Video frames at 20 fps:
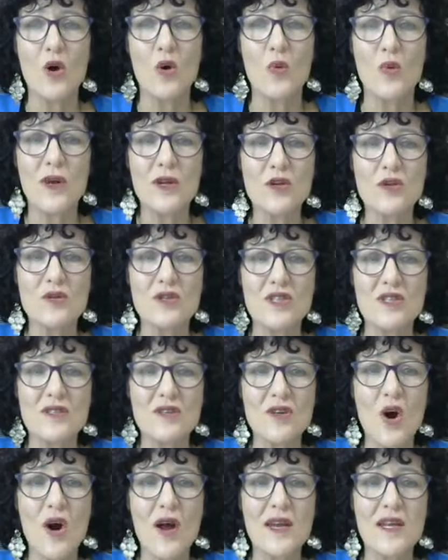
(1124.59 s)
when you're
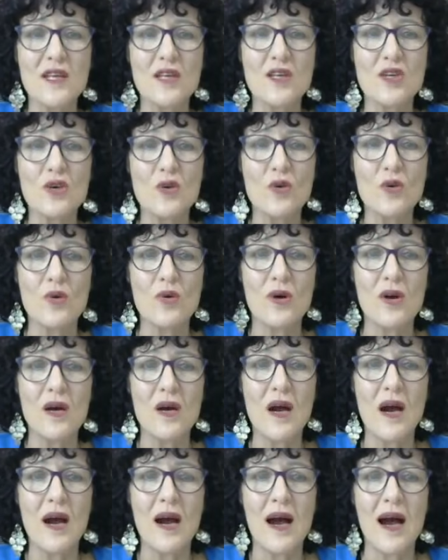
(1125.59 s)
designing your
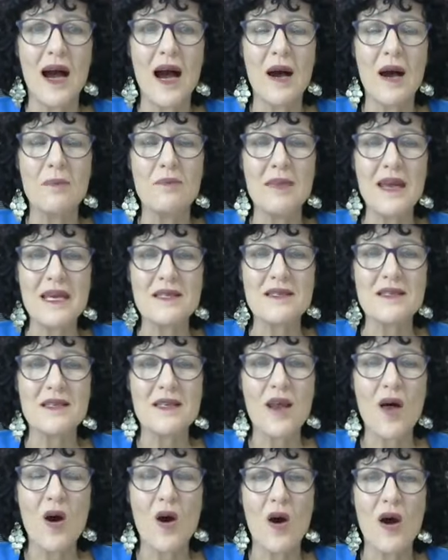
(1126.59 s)
uh, best
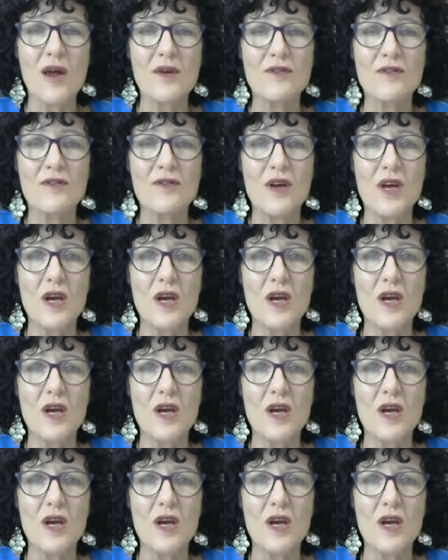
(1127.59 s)
life,